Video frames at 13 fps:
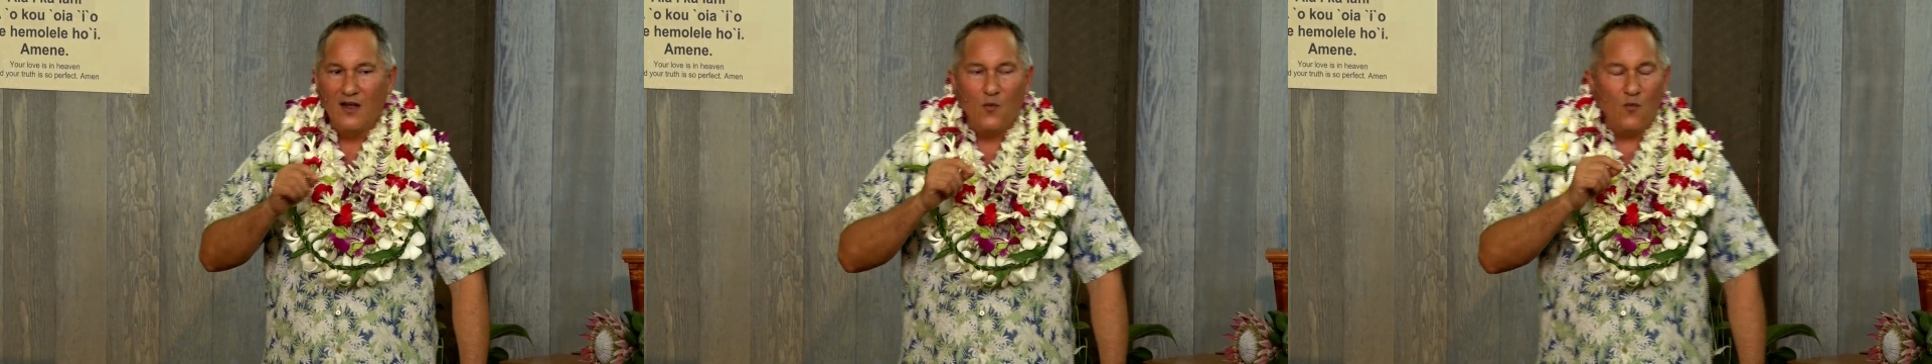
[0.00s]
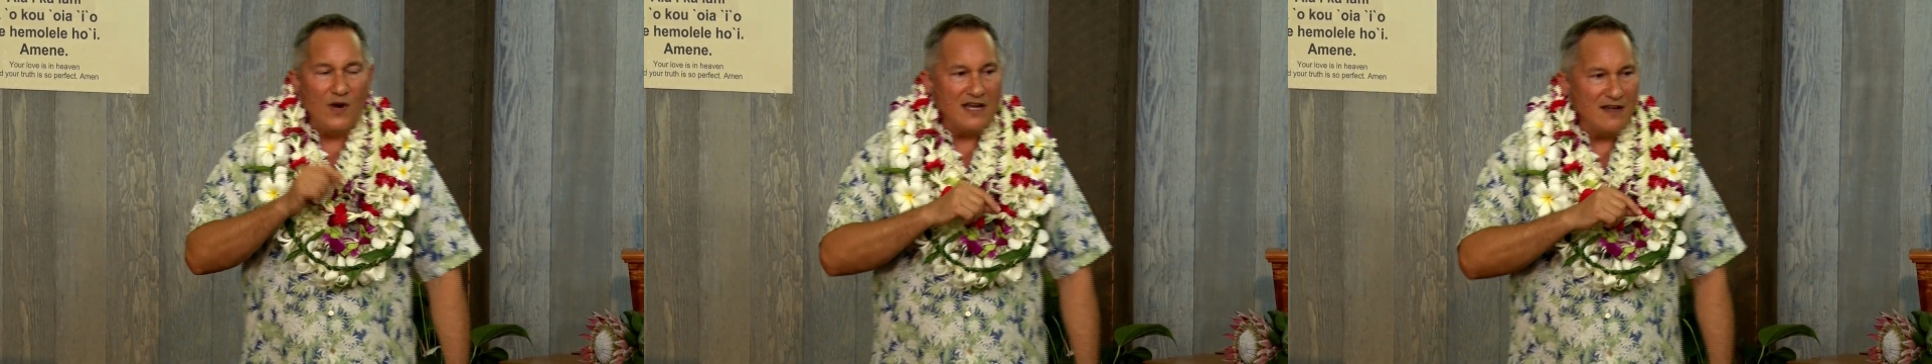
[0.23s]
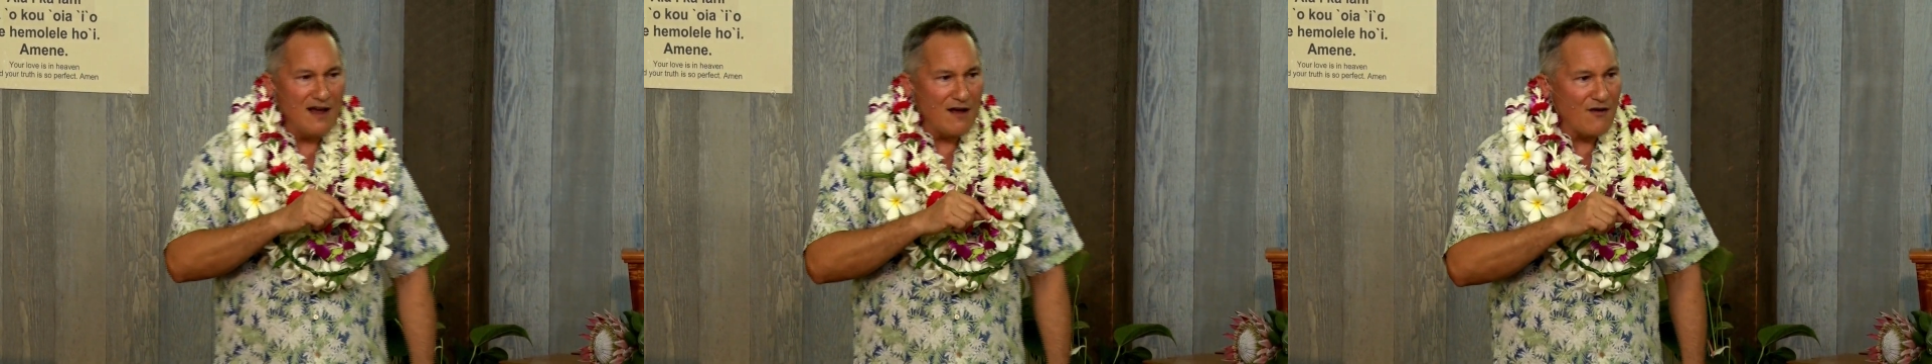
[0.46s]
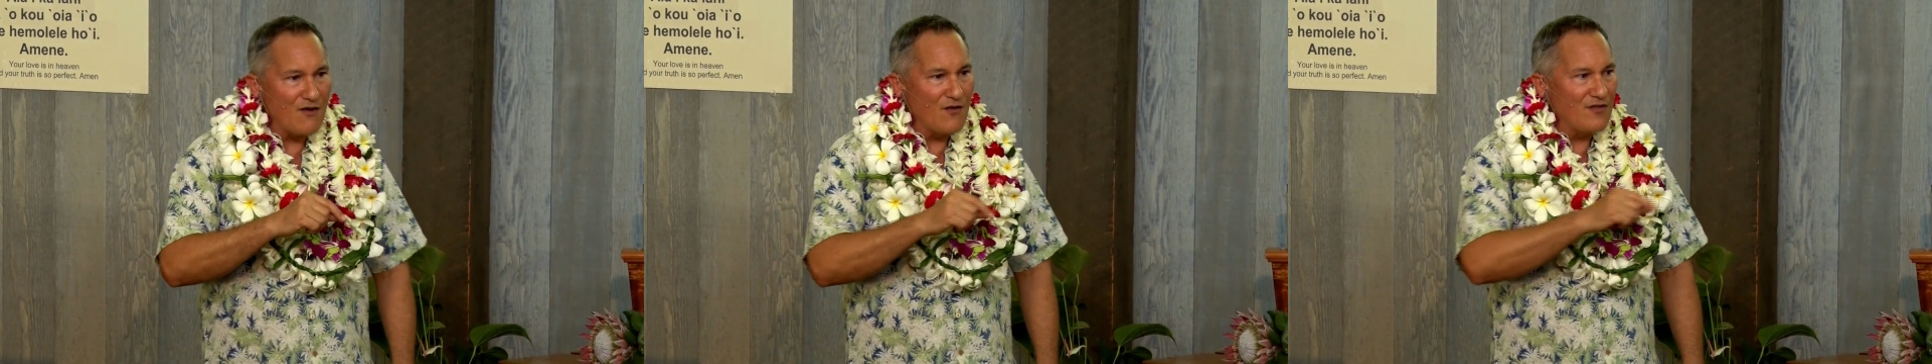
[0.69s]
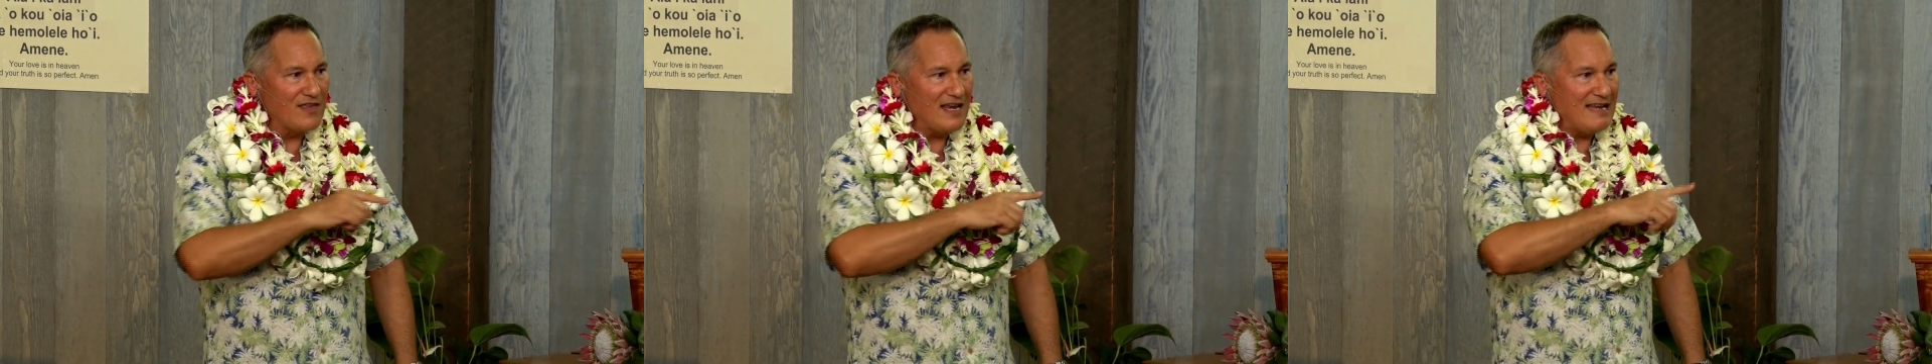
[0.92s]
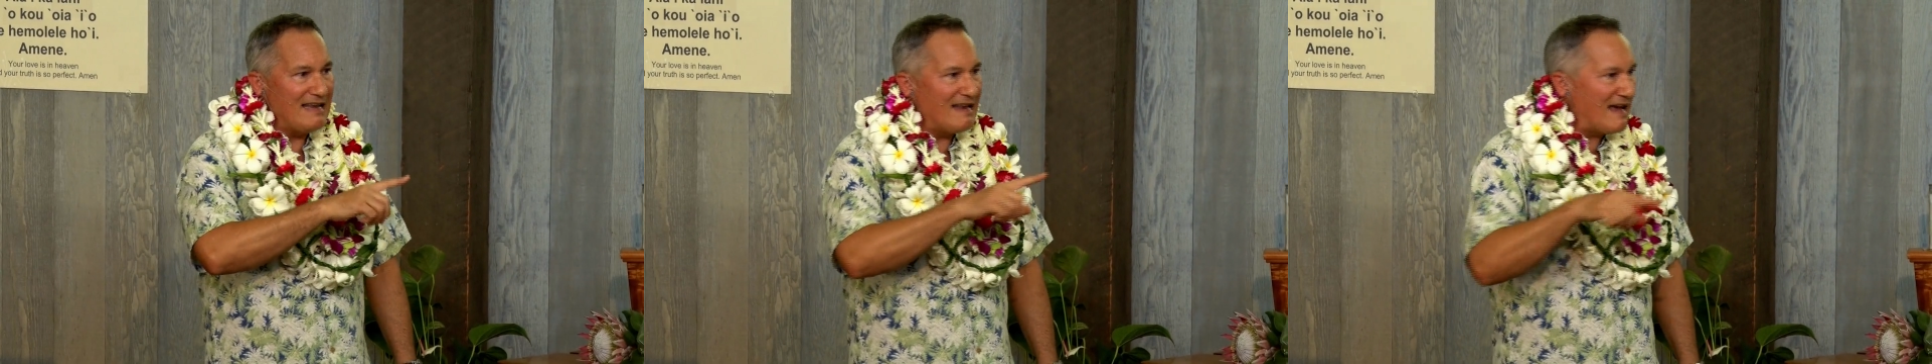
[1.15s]
we know that
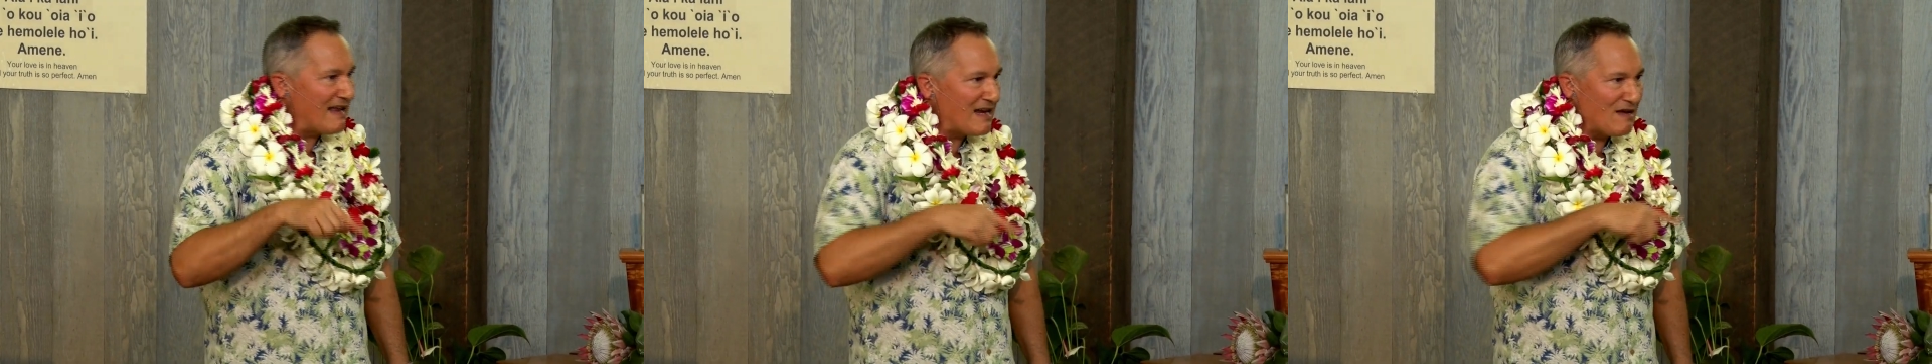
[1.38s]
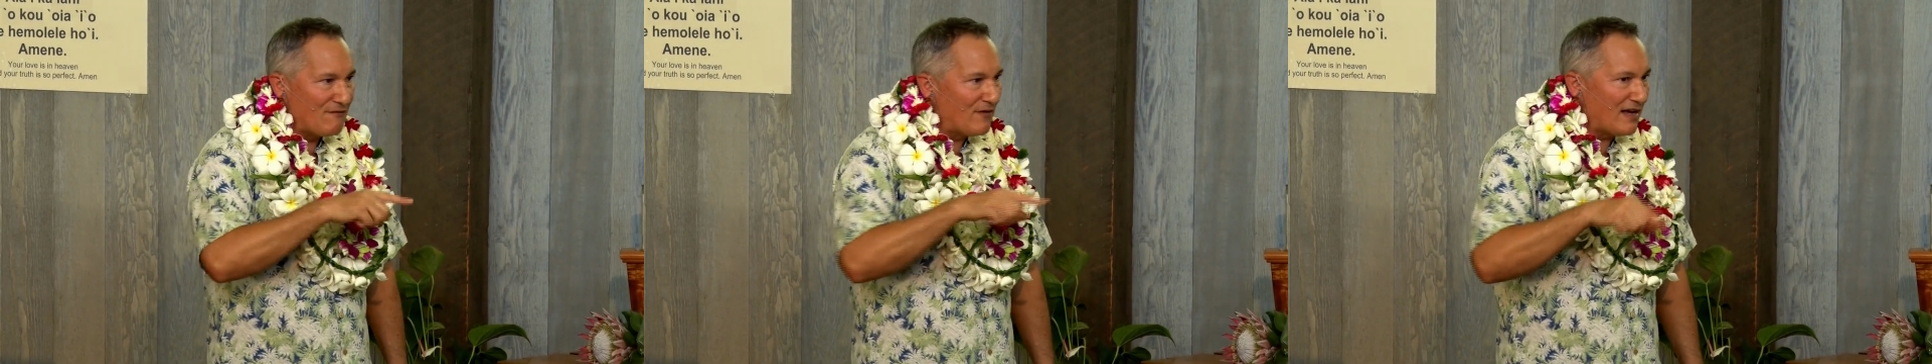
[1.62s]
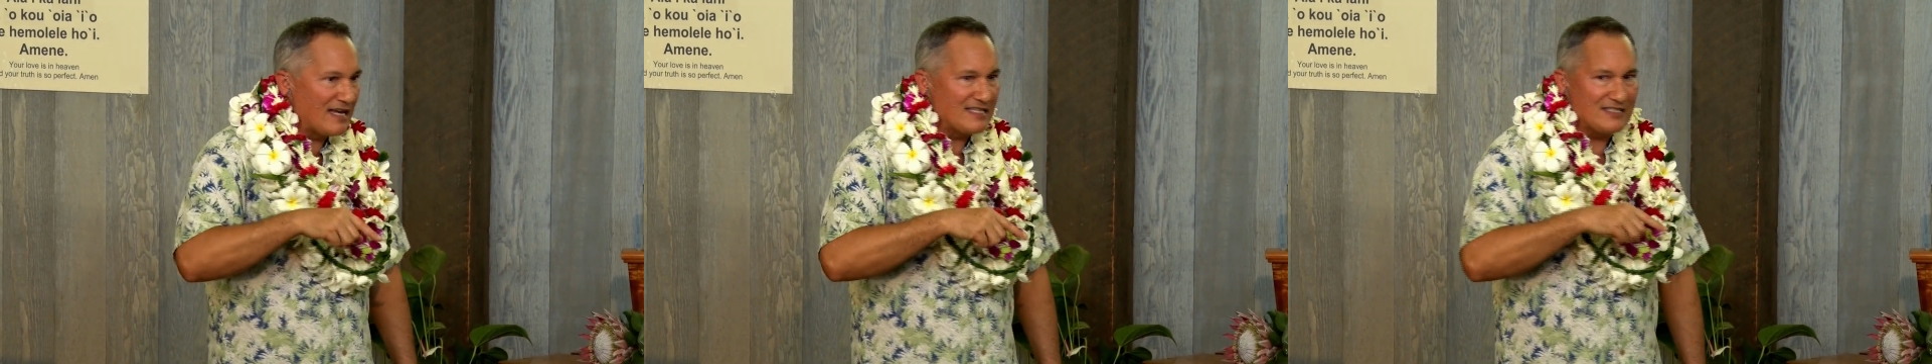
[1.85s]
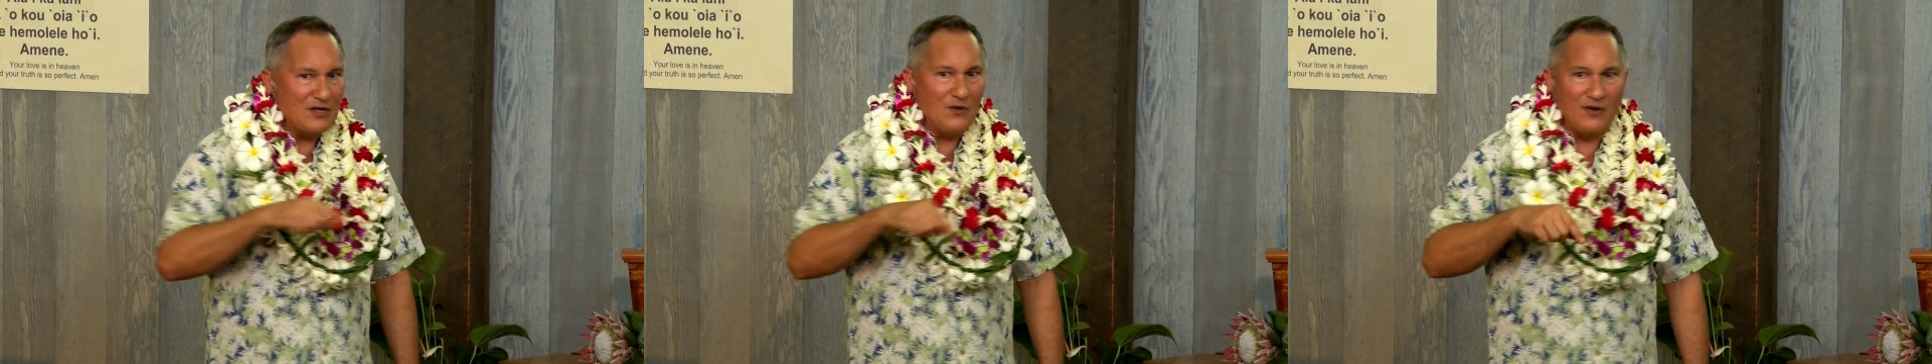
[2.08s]
none of us who